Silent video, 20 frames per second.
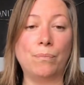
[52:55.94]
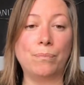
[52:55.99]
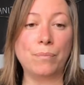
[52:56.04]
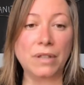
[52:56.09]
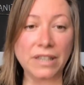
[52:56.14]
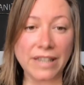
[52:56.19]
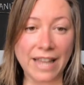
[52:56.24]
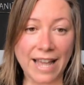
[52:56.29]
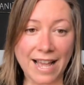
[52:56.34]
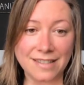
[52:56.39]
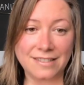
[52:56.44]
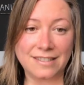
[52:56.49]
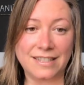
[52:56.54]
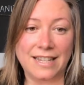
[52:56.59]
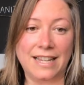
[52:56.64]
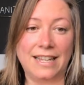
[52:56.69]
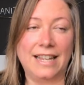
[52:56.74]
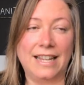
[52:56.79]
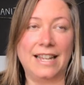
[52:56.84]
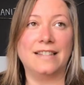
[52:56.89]

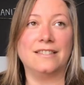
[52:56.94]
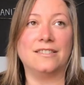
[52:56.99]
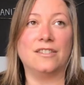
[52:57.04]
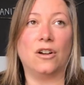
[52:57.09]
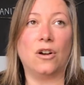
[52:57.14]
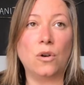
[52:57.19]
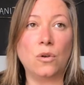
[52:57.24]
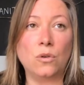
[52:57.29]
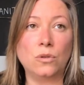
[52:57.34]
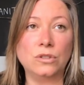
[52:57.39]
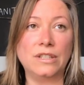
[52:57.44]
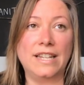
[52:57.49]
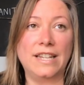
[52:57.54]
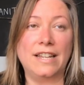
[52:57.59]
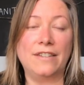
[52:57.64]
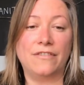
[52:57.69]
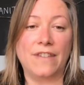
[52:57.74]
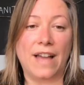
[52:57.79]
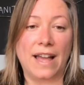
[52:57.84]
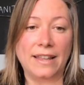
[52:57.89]
Plastic is
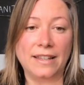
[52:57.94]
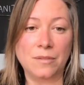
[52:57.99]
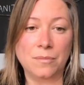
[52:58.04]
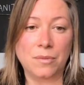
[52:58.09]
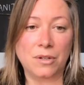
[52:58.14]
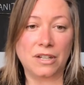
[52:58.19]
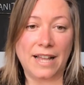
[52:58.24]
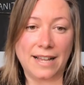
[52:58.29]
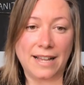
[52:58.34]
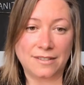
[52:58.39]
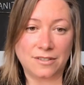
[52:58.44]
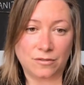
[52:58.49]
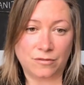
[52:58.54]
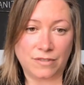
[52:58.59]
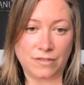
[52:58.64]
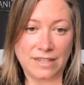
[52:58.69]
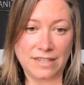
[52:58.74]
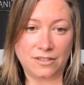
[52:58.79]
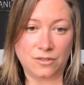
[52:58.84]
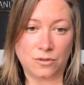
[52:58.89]
only valuable as a
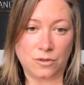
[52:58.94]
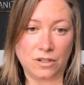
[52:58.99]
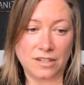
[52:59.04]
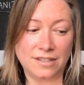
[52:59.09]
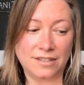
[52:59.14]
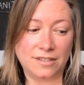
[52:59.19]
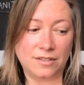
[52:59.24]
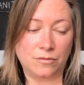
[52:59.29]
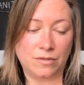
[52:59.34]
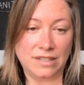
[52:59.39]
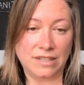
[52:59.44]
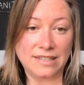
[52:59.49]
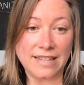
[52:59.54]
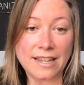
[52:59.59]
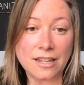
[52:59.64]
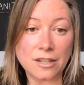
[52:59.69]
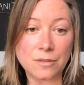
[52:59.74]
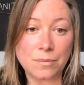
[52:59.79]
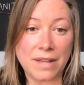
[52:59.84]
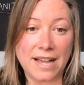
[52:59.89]
resource.
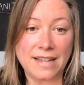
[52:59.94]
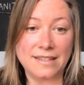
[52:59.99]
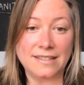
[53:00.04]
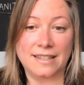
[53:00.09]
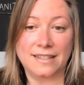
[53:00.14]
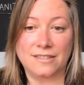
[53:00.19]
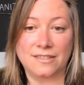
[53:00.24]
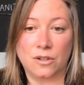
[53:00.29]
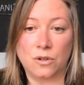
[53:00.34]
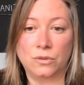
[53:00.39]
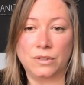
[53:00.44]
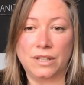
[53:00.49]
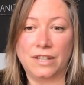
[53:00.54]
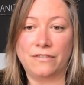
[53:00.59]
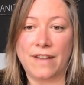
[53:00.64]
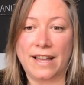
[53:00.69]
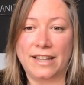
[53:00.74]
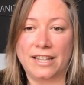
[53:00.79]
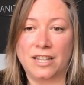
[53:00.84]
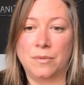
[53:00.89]
Recycled plastic is only
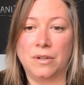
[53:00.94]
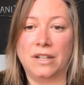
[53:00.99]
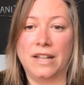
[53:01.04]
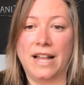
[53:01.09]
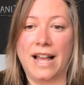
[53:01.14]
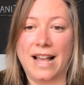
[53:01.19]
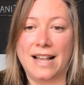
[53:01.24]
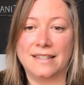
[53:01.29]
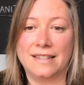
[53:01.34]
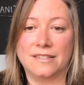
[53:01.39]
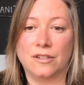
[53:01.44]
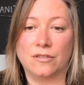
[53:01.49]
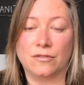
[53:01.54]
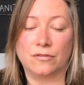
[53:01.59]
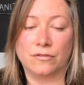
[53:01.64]
valuable as a